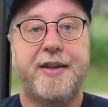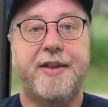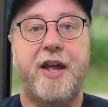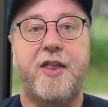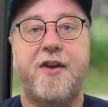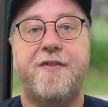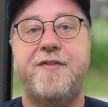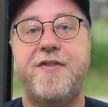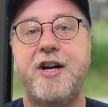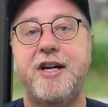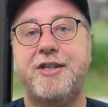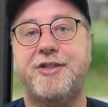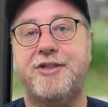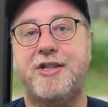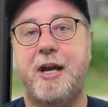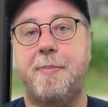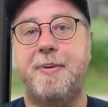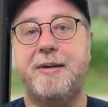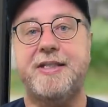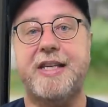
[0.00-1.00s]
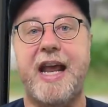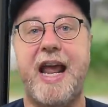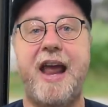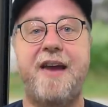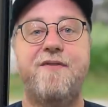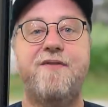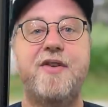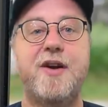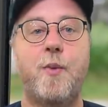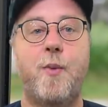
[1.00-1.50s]
Now, the first step is that
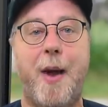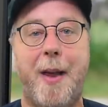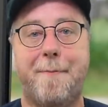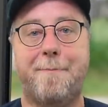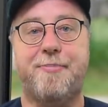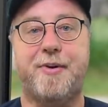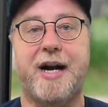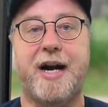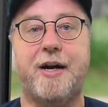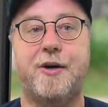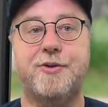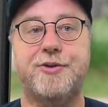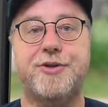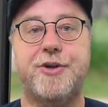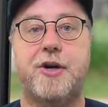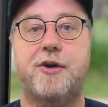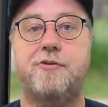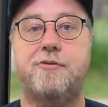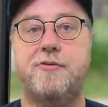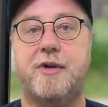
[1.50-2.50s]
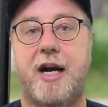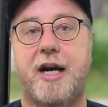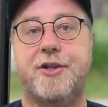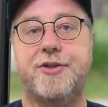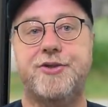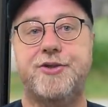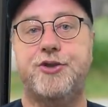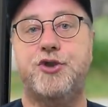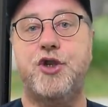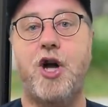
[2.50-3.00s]
every web browser
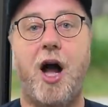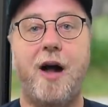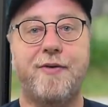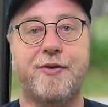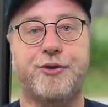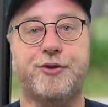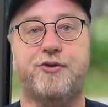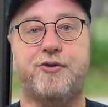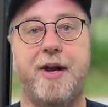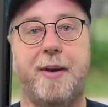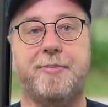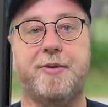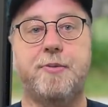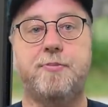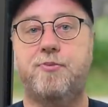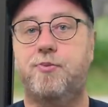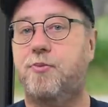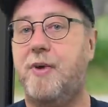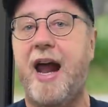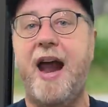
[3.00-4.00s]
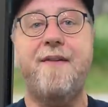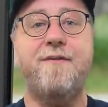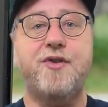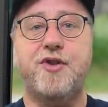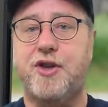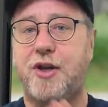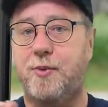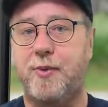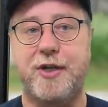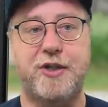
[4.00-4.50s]
runs JavaScript, and
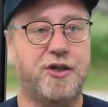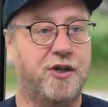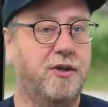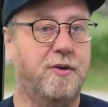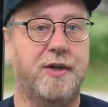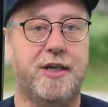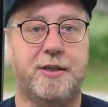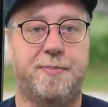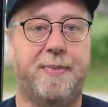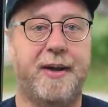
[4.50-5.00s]
everything we do is